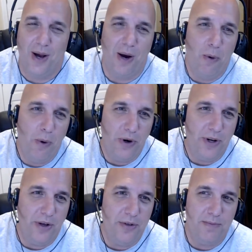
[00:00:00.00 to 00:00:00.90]
I ordered
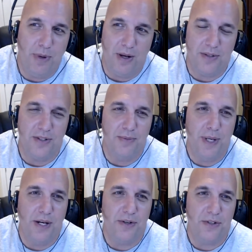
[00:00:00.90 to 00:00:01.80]
those Boston
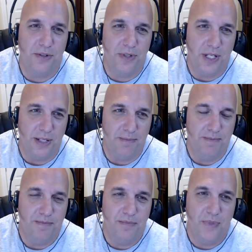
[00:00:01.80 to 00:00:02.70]
speakers through them,
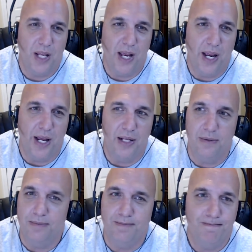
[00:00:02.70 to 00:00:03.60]

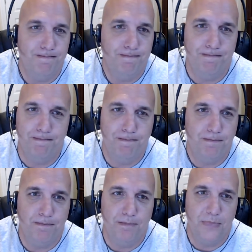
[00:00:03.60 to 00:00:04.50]
and
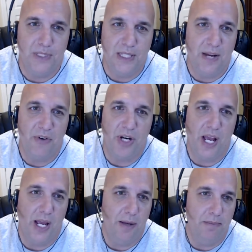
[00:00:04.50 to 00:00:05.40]
never
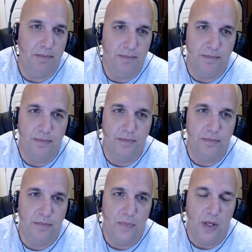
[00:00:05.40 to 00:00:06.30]
came.
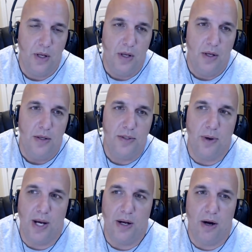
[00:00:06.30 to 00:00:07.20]

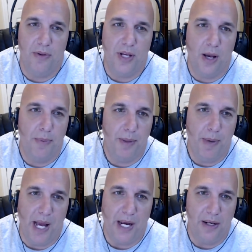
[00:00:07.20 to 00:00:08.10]
So I called the company
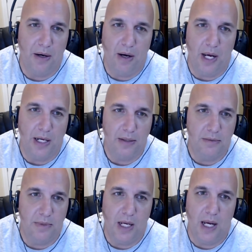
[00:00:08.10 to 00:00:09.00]
back, and they're like,
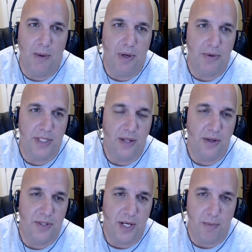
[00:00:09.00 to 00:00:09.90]
"Ah, we don't sell
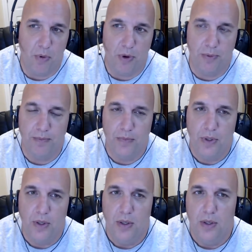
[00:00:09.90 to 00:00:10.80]
those anymore."
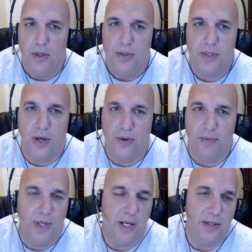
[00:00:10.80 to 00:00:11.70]
So
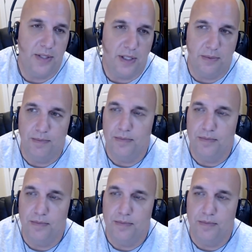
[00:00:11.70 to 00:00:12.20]
they didn't sell them.